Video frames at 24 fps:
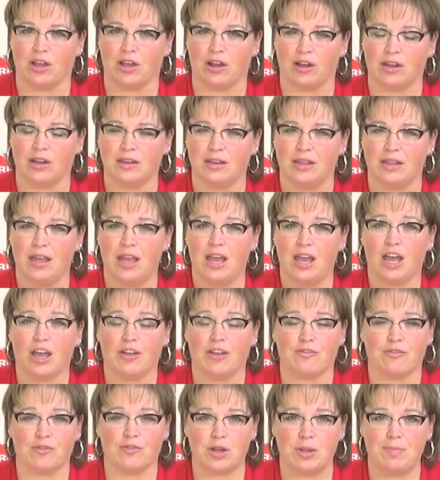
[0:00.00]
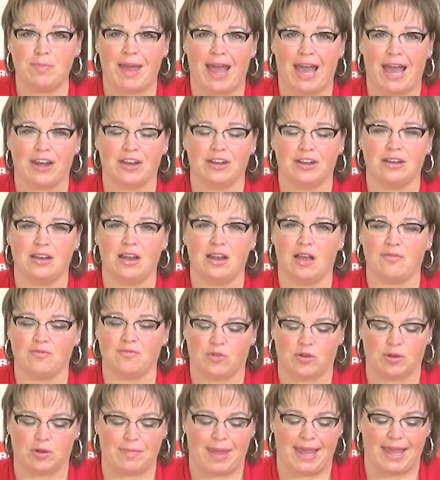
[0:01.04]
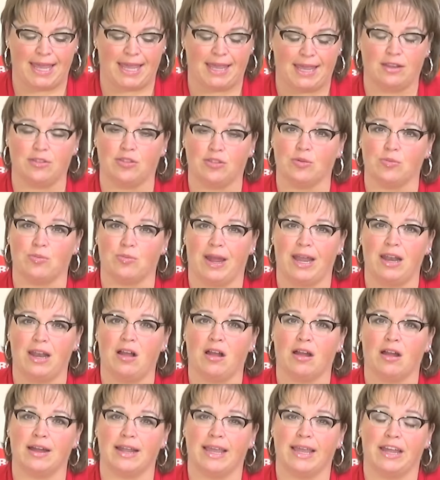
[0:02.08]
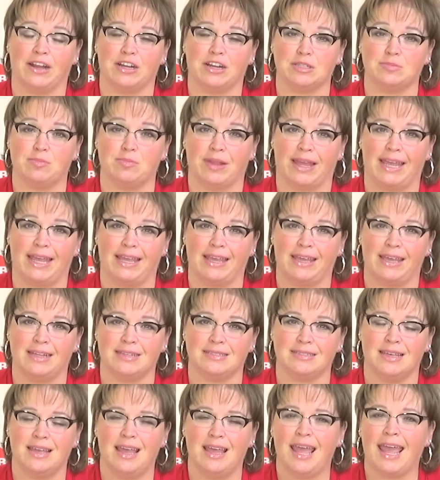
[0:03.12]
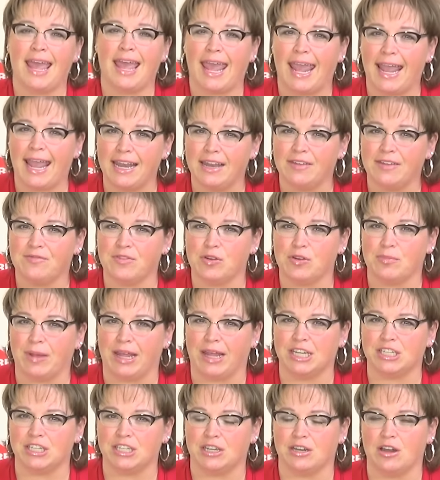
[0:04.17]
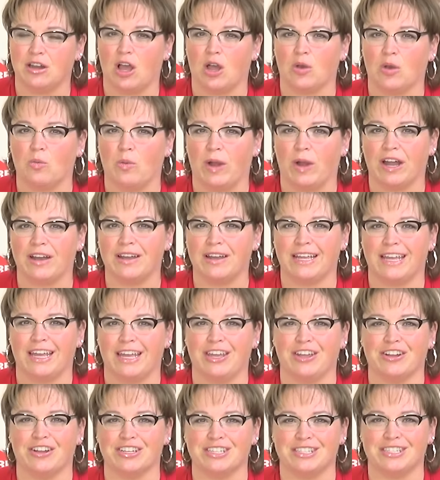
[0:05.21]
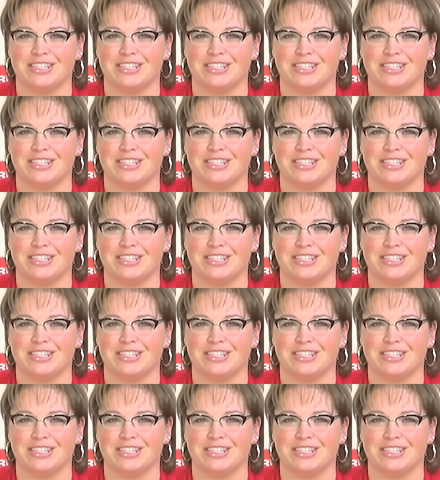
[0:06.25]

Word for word: yarn, a free pattern for making the Red Heart Cares blanket, and information on where to get your